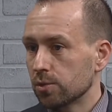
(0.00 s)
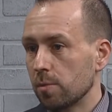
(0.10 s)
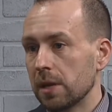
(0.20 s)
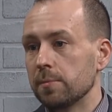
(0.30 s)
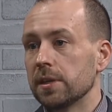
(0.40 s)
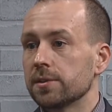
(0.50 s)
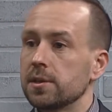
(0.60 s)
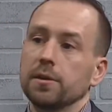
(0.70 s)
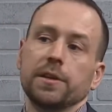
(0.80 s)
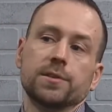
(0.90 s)
So it may be a
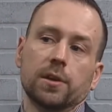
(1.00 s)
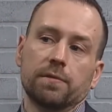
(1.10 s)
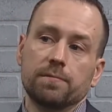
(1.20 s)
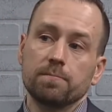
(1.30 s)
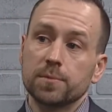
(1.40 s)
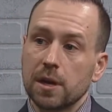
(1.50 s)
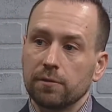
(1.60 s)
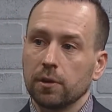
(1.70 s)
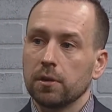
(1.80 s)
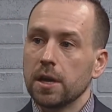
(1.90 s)
series of
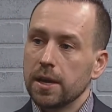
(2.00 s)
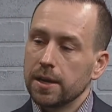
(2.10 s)
several